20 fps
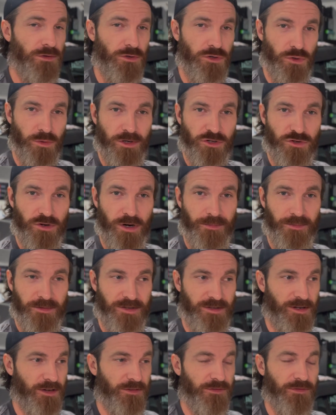go and drop the
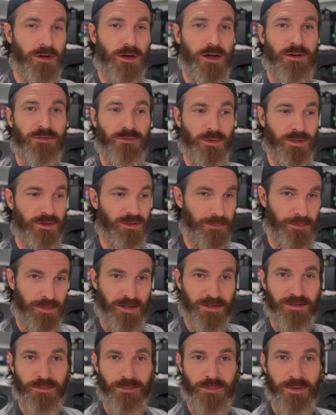stuff off with the
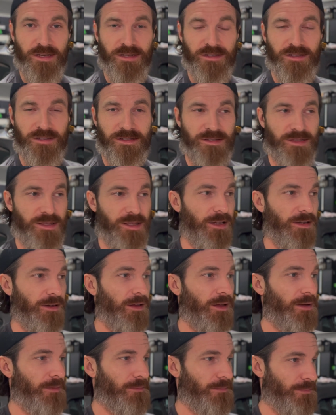bits and pieces that
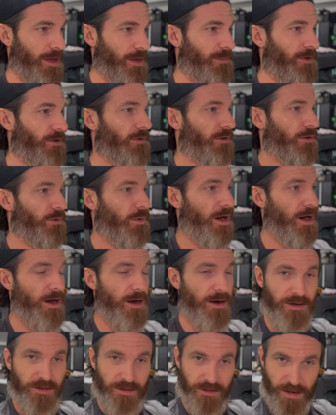may be
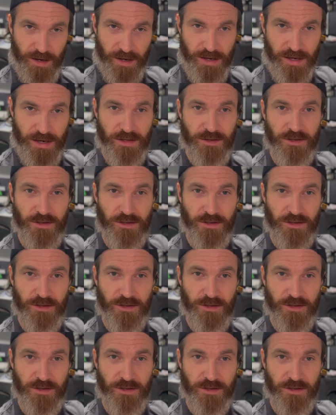required, i.e.